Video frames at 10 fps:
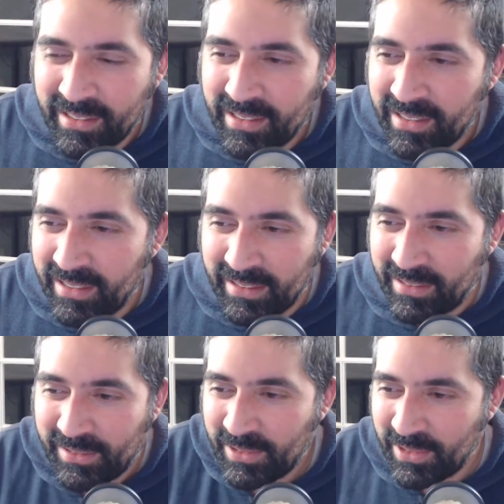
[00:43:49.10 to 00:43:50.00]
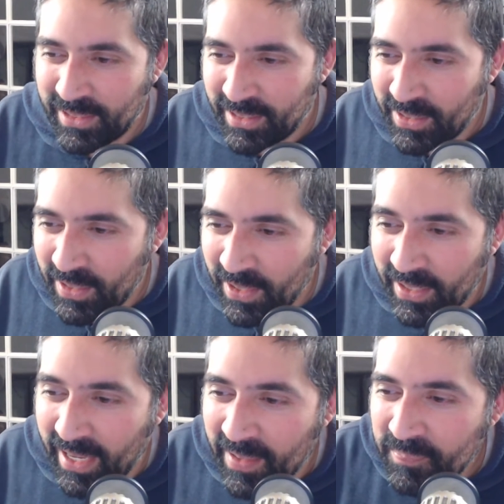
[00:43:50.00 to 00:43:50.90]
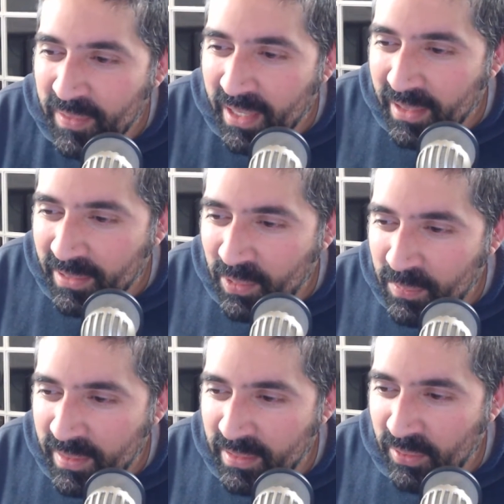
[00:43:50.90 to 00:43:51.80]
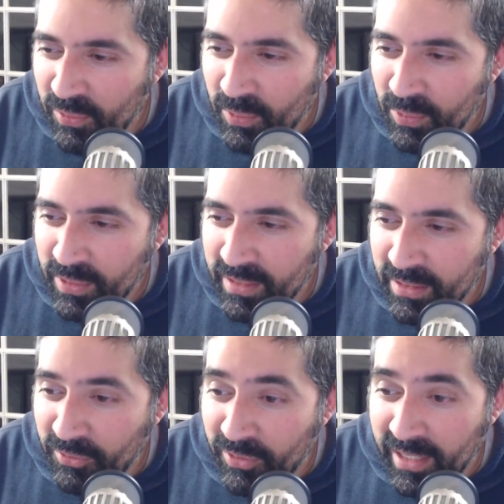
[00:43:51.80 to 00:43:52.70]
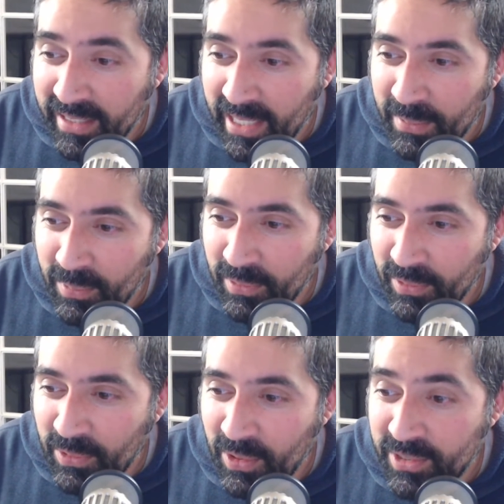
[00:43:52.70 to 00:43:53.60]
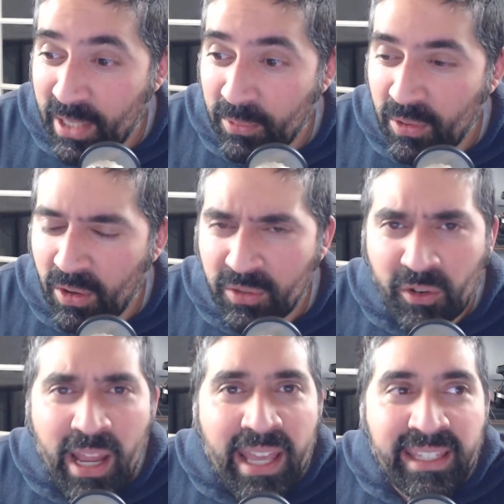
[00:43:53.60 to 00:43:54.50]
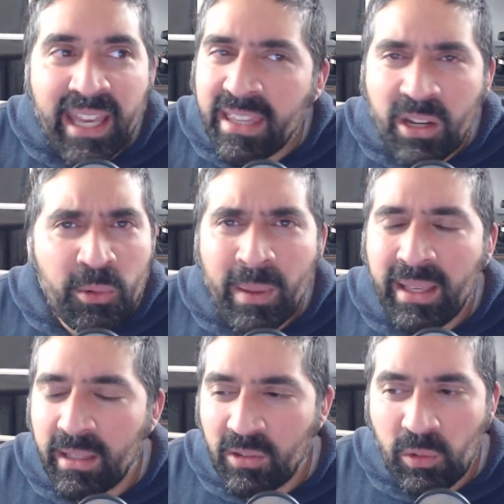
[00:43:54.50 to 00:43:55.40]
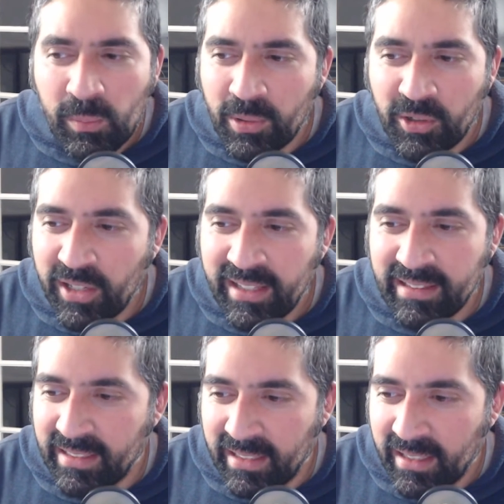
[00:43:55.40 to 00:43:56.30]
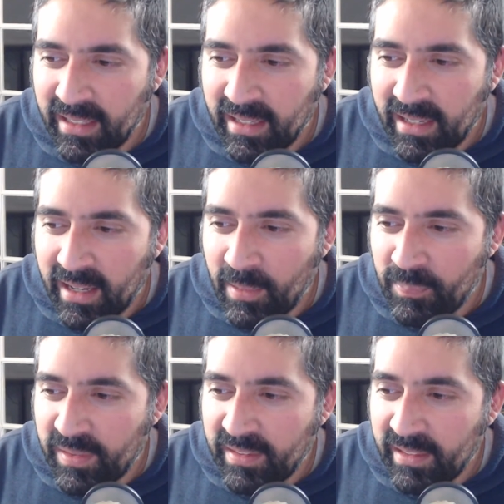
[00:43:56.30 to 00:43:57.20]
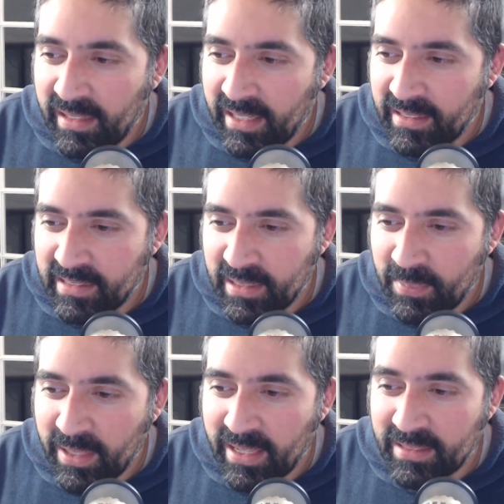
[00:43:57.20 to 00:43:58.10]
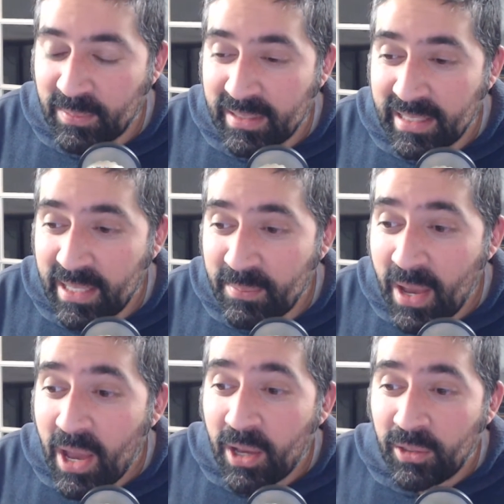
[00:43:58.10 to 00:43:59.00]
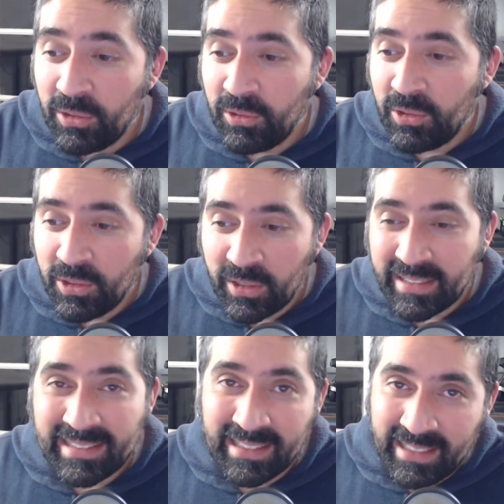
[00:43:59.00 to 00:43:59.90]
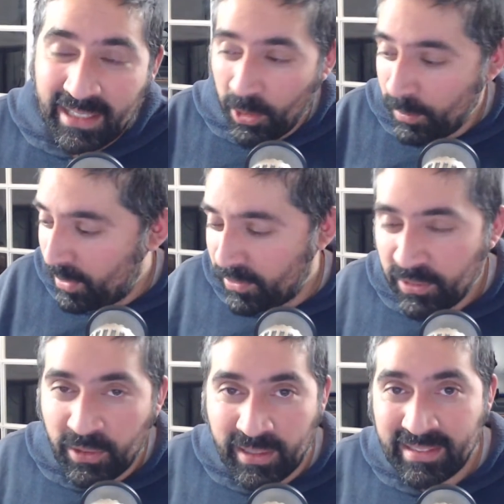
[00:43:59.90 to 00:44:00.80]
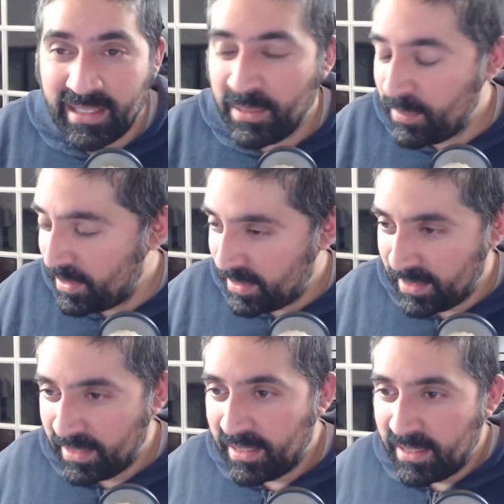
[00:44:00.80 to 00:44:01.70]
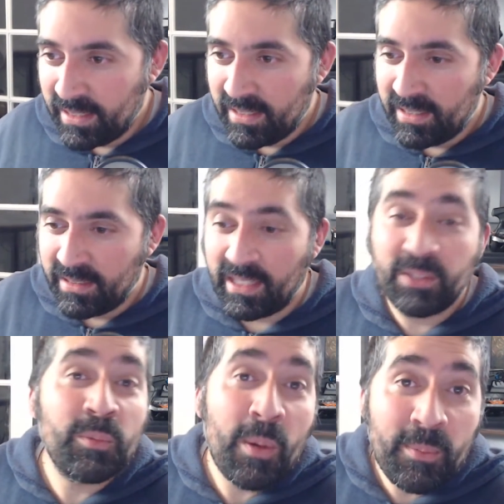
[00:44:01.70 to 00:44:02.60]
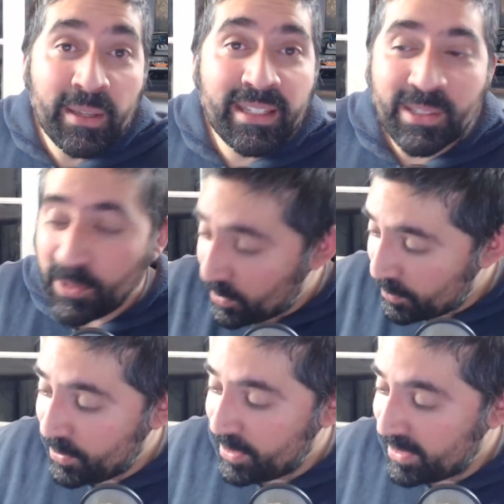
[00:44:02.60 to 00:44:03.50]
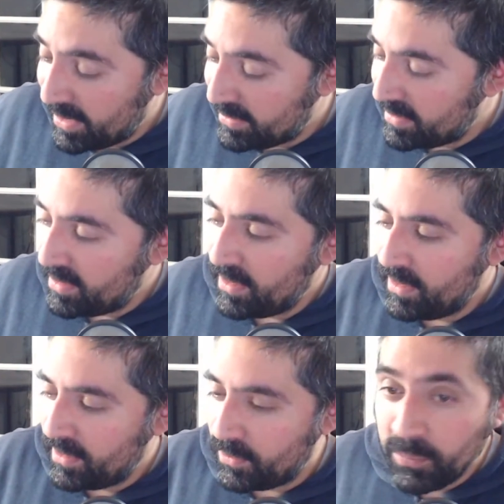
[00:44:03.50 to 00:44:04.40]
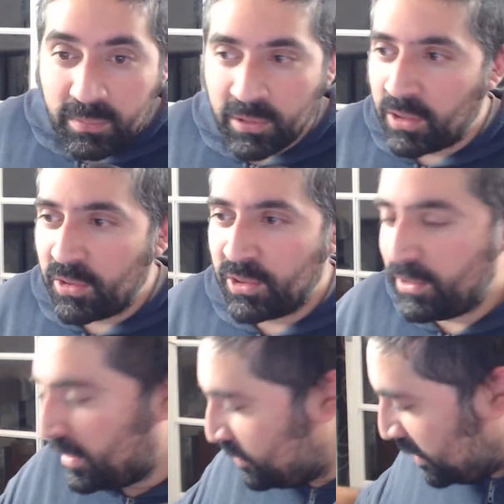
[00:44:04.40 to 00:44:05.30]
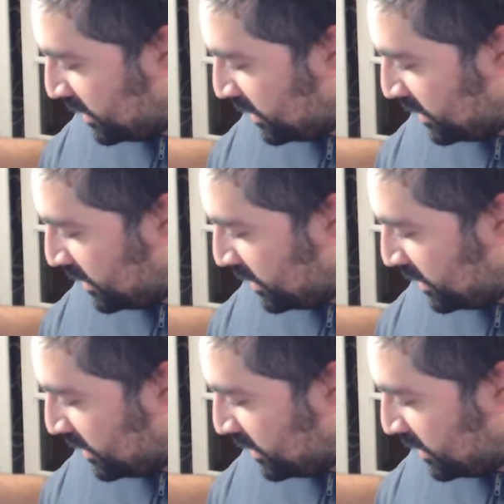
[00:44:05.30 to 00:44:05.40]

Oh gosh, I don't know. Okay. Tom says, I've ordered the free labels. Gosh, that was hard to find. Yeah, they don't make it super easy. See you later, Z. Better get some sleep. Good night, Steve. you have a good night's sleep. Thanks for popping in, though. Appreciate it. I can't show you the address.